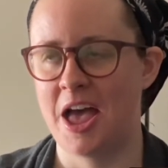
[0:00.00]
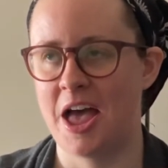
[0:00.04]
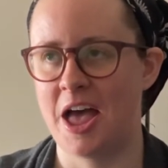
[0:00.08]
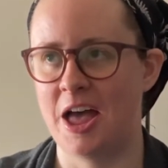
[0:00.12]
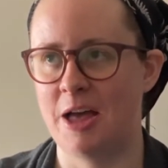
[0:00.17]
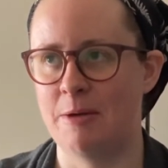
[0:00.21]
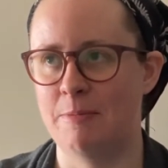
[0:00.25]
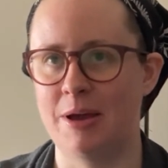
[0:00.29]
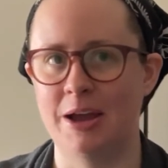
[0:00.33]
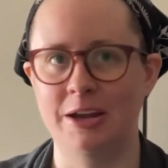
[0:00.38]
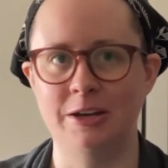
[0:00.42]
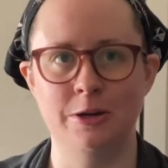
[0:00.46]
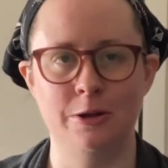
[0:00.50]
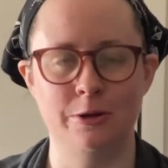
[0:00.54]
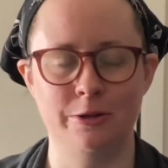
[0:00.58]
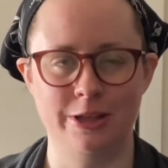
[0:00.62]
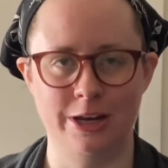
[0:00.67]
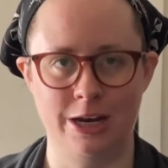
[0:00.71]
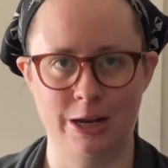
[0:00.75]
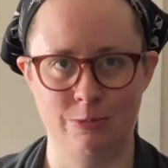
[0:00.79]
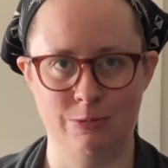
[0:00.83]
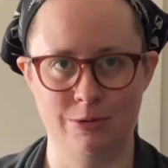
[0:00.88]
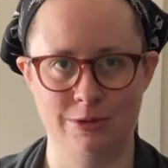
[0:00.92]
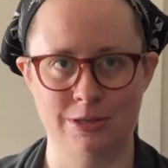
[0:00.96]
Um, I knew
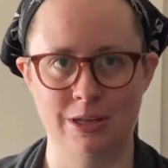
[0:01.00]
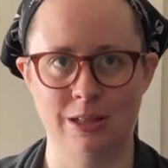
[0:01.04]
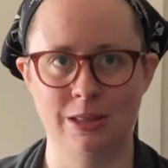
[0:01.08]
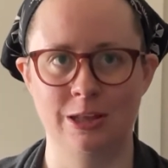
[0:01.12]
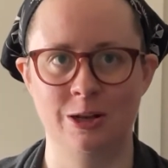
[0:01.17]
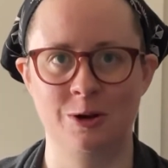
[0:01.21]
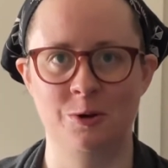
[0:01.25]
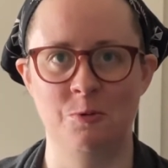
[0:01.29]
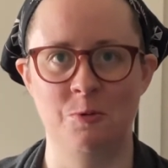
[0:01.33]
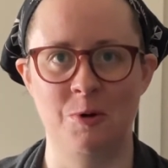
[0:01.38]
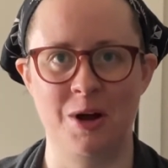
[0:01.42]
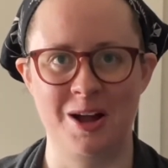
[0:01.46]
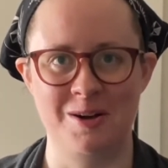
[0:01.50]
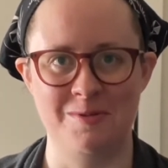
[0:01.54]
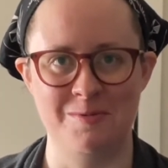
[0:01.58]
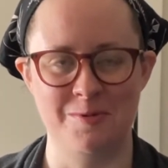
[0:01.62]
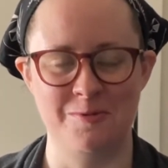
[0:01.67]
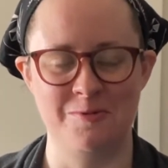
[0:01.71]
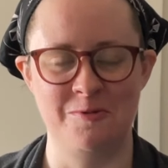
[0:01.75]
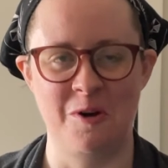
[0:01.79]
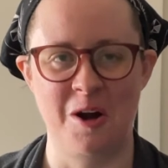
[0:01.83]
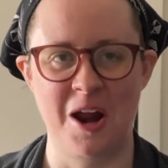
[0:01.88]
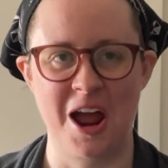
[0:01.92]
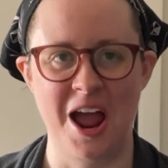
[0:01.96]
that it was a little while
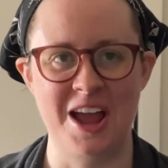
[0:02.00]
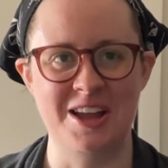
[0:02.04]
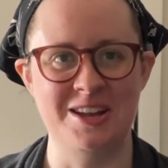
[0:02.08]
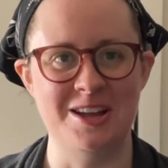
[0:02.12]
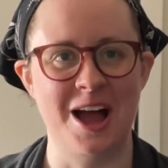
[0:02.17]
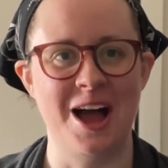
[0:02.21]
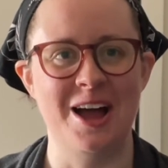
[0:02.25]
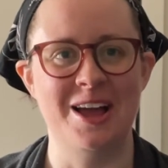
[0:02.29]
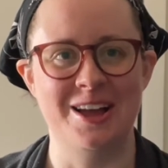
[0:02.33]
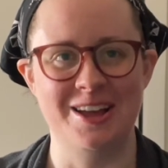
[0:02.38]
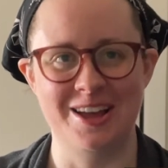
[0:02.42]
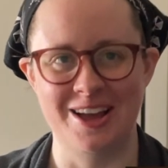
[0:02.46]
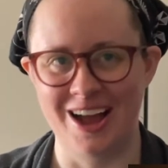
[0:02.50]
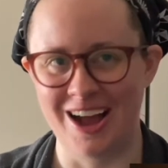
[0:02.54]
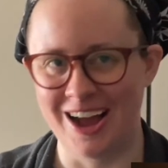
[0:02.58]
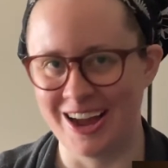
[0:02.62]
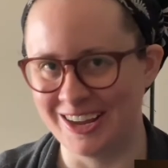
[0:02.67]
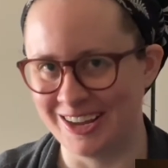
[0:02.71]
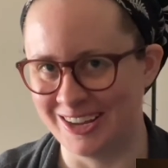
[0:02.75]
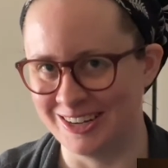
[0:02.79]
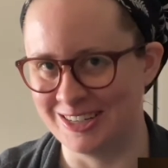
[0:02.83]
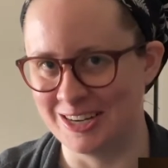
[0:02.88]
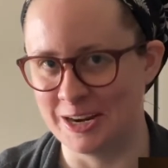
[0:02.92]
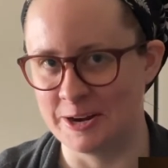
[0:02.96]
before I,
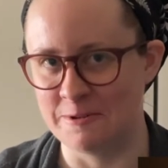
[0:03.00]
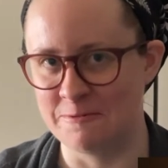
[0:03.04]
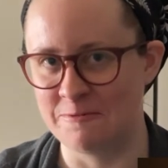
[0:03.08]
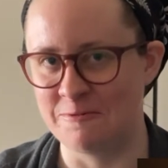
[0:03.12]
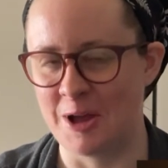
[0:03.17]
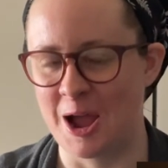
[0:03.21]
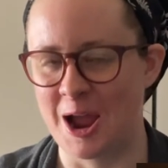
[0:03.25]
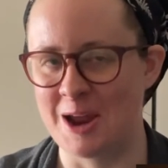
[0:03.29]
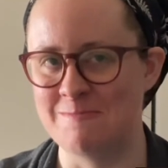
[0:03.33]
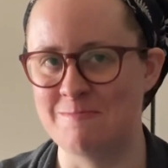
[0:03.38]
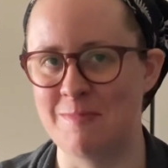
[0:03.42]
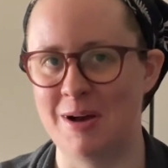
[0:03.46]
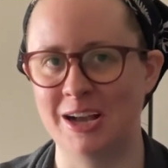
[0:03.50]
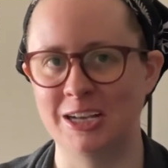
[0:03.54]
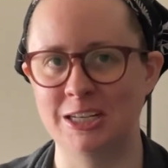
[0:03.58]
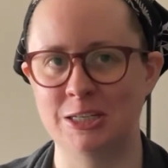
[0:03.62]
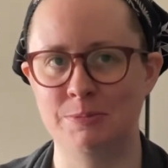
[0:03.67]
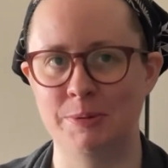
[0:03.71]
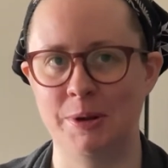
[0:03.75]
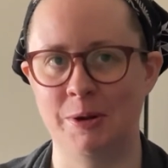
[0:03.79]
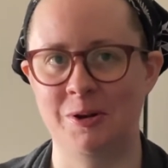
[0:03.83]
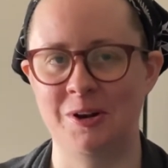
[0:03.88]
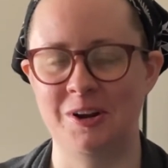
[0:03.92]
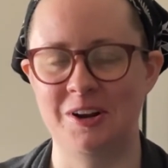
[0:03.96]
I identified my
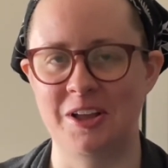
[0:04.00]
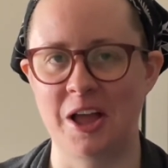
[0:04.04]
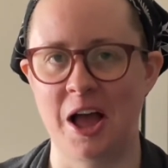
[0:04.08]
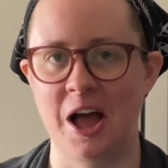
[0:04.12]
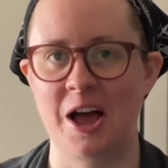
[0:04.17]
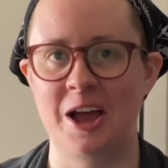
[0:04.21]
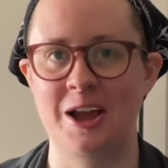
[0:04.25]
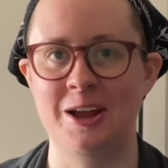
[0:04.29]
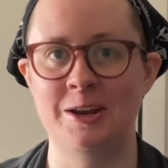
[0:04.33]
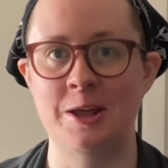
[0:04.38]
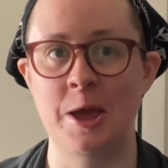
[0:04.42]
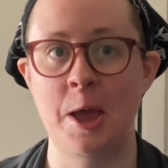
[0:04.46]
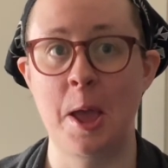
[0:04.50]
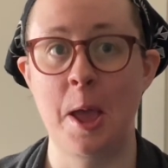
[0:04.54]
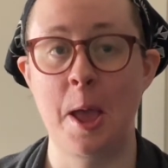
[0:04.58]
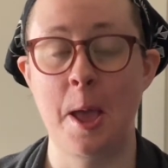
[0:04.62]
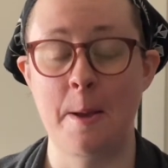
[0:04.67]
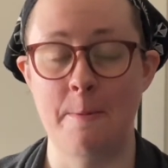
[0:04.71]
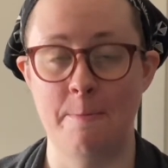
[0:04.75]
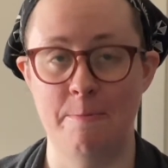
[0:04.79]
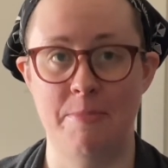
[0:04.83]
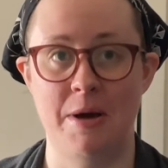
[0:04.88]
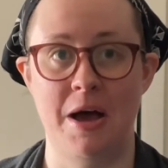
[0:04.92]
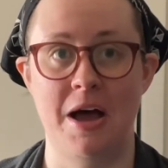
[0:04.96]
spirit guide
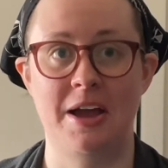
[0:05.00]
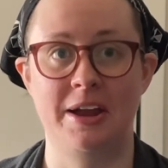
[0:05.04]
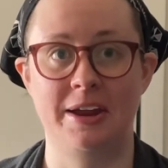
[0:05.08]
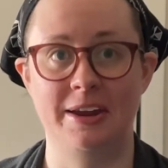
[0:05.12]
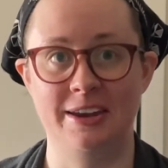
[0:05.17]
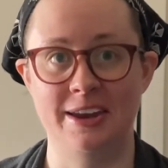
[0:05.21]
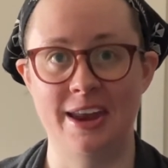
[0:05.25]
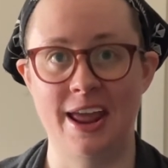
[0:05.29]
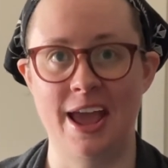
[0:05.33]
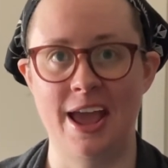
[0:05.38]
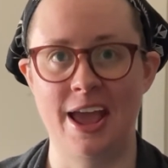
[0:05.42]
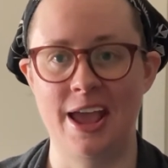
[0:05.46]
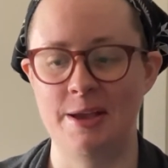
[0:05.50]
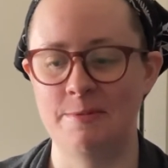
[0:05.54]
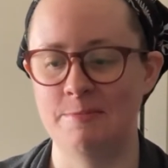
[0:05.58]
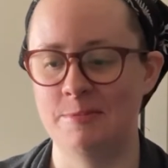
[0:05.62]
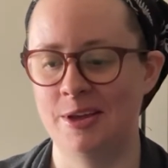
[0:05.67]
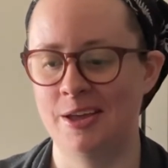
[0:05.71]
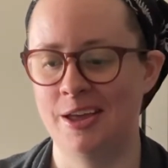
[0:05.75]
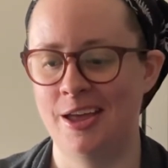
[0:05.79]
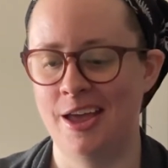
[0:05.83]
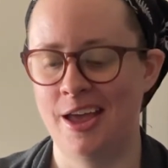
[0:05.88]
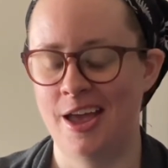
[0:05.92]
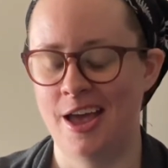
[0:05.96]
by name.